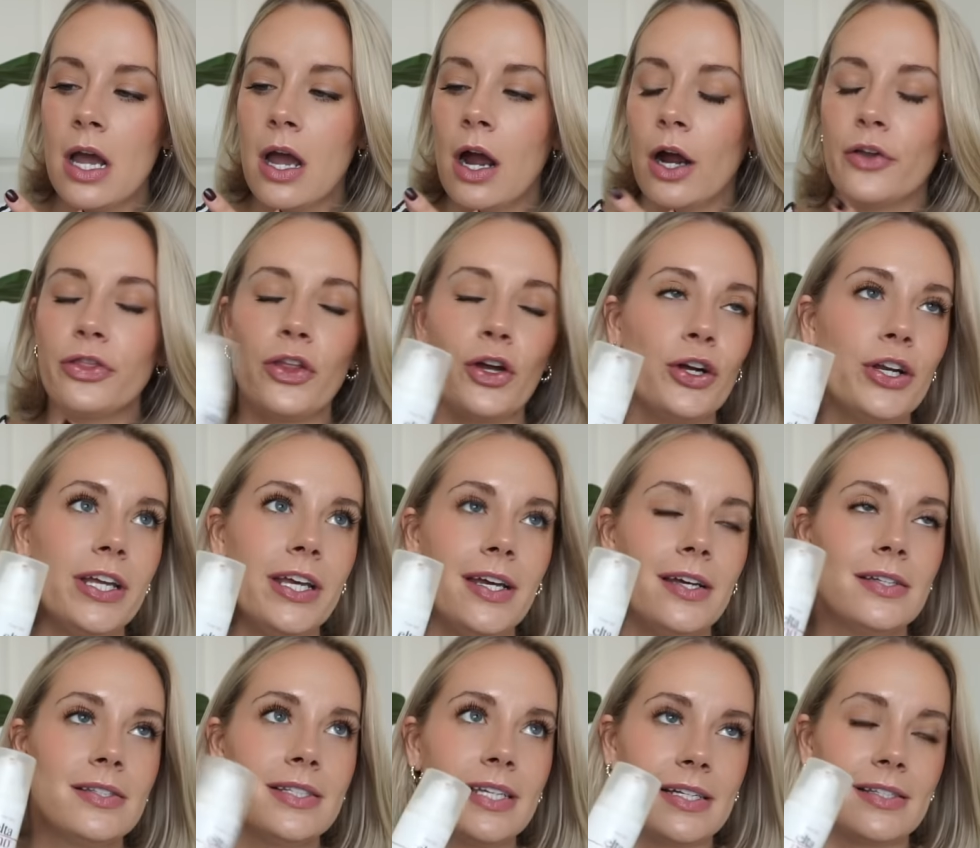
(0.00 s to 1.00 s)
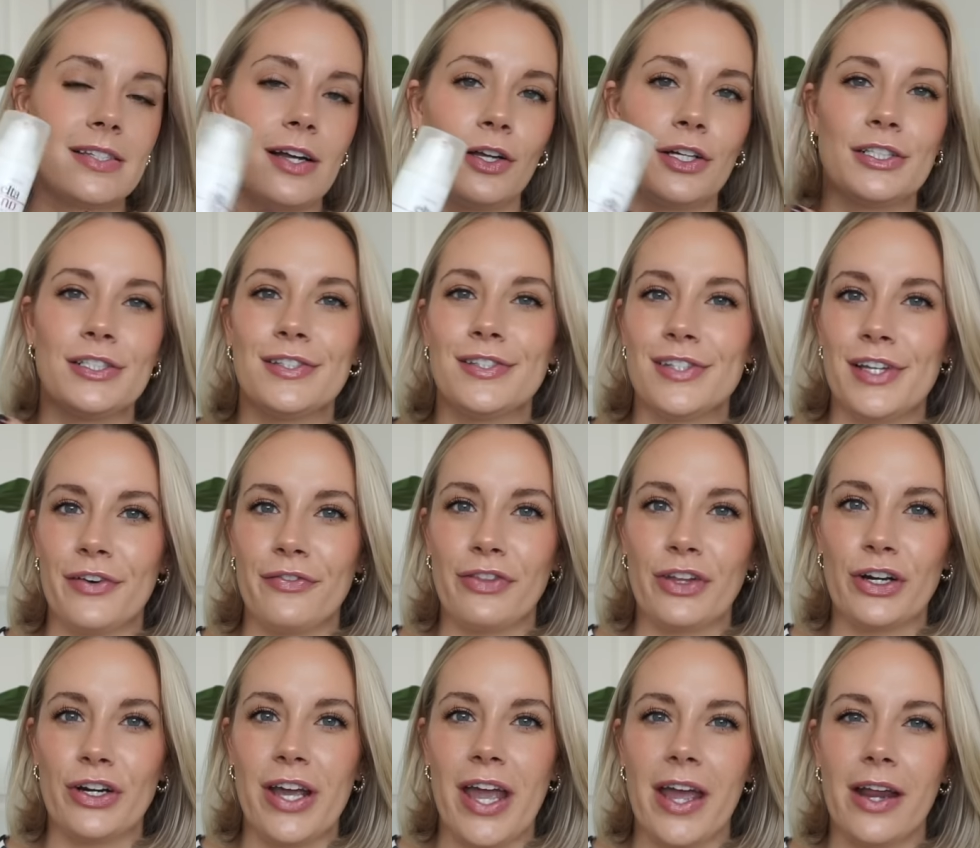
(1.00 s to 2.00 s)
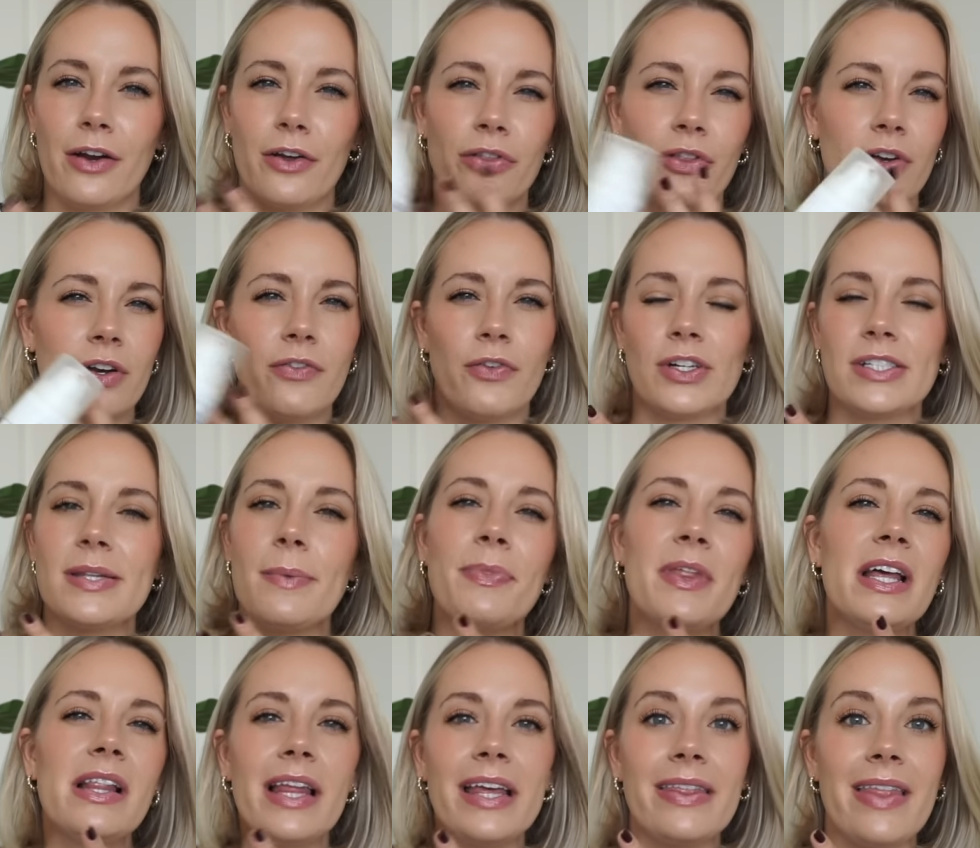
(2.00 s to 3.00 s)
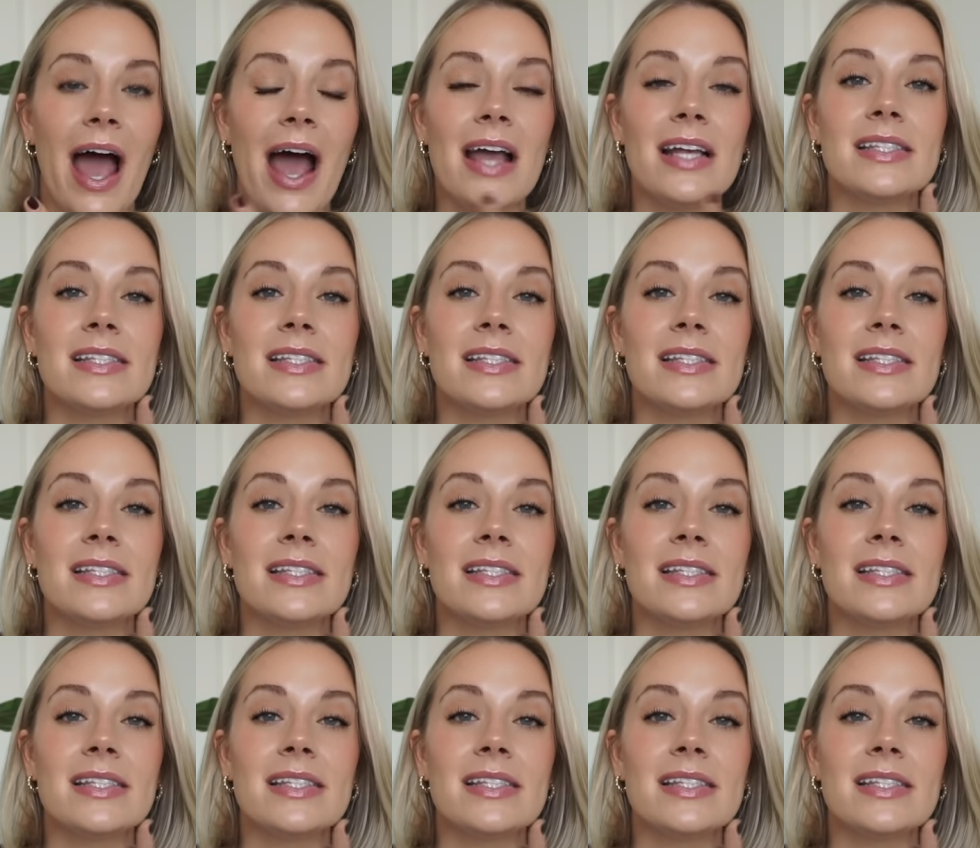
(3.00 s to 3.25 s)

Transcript: or $36 instead of 38 or 34, something like that.